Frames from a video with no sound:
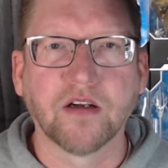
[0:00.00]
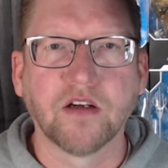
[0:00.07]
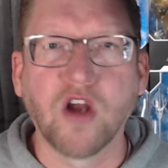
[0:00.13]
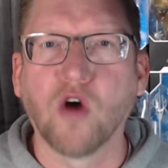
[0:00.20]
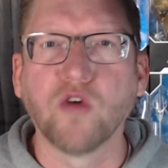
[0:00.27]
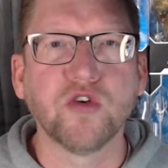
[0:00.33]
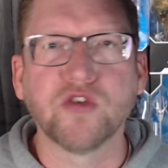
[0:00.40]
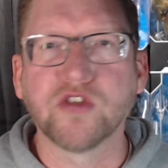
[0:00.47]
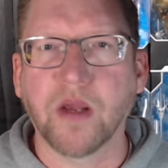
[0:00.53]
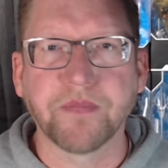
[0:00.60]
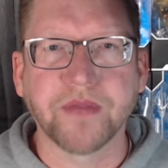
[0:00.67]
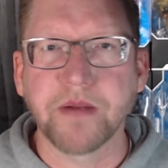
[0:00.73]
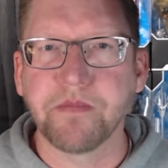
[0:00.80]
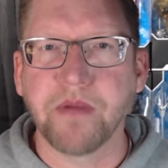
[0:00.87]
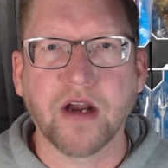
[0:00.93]
Go do
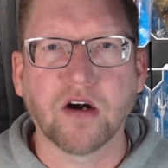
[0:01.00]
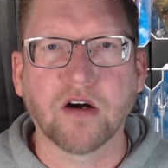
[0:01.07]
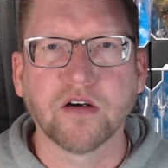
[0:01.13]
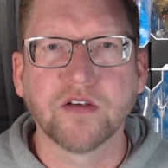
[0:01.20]
something better.